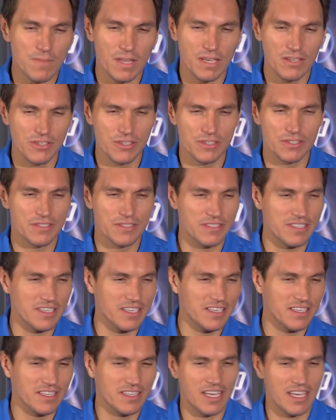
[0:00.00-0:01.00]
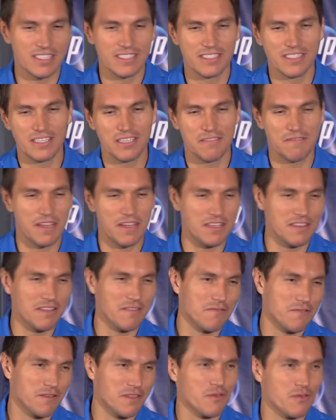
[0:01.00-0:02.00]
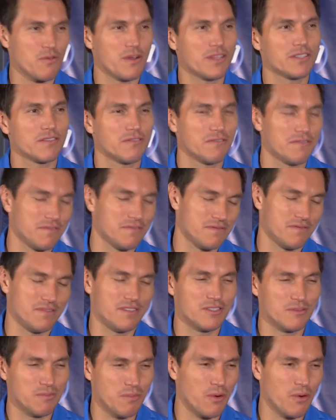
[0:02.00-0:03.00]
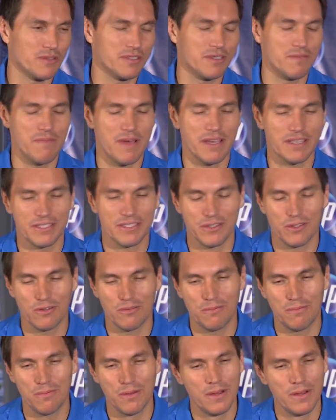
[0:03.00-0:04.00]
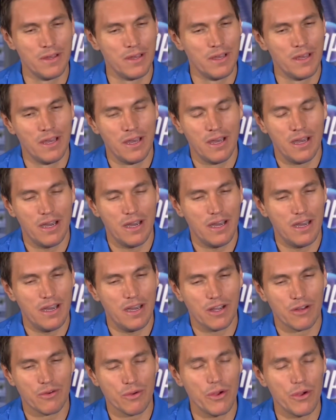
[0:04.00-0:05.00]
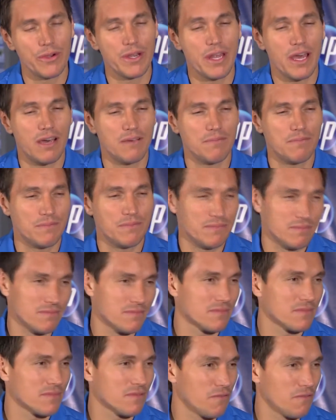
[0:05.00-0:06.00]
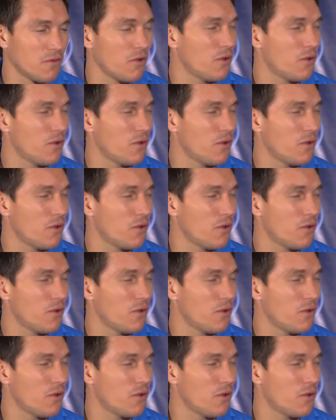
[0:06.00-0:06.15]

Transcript: it's just, it doesn't leave anything for the rest of the sports in Mexico. Growing up, of